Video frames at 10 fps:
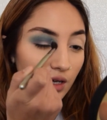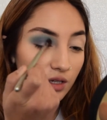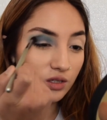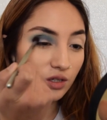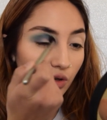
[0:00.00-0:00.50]

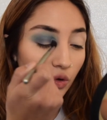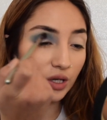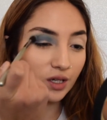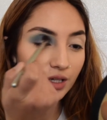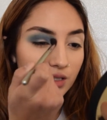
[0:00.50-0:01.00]
So
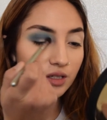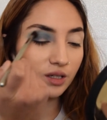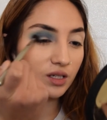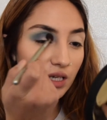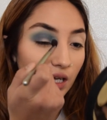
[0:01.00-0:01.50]
it is
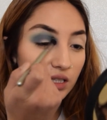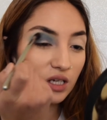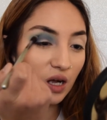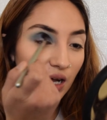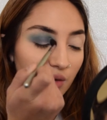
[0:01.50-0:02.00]
going to take
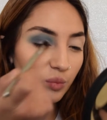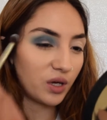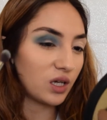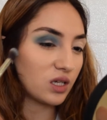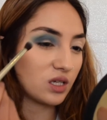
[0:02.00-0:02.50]
time, but
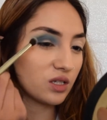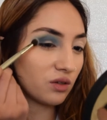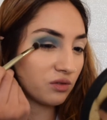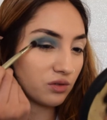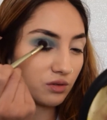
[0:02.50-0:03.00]
it is
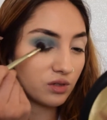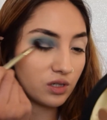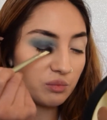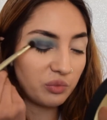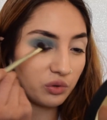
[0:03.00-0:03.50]
also a
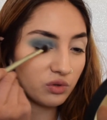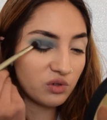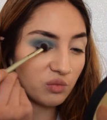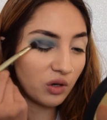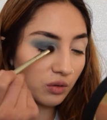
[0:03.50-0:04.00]
simple
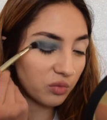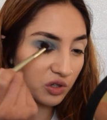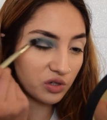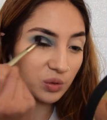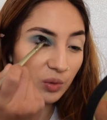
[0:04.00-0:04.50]

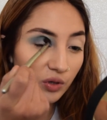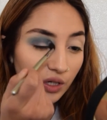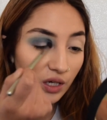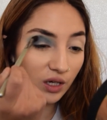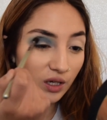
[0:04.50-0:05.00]
blue
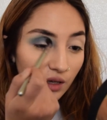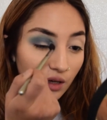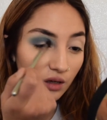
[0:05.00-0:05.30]
smoky eye.